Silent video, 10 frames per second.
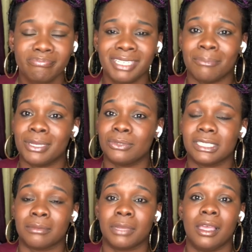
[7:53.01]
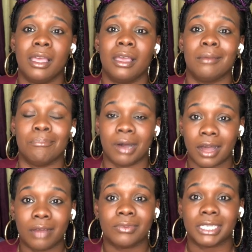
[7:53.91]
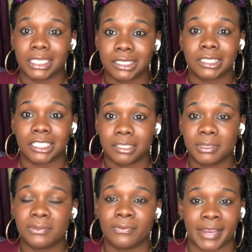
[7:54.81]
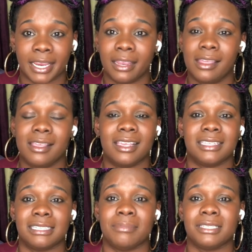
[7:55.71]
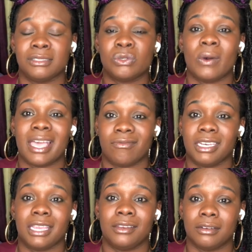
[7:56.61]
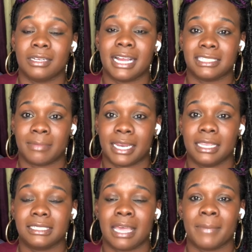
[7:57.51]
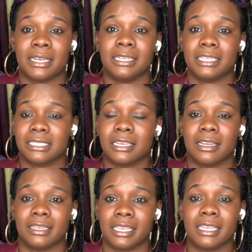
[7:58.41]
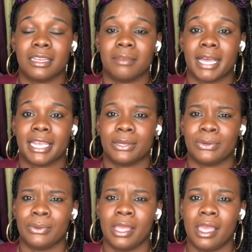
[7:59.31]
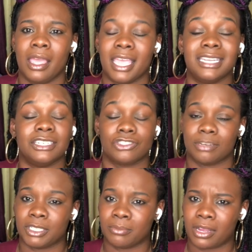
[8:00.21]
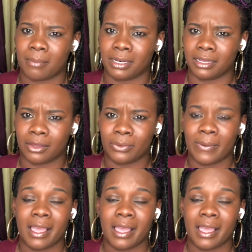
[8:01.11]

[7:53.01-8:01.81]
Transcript: build some bomb relationships, right? It's a business called Everyday Girl Cosmetics. I'm going to list her link in the bio, in the description bar below.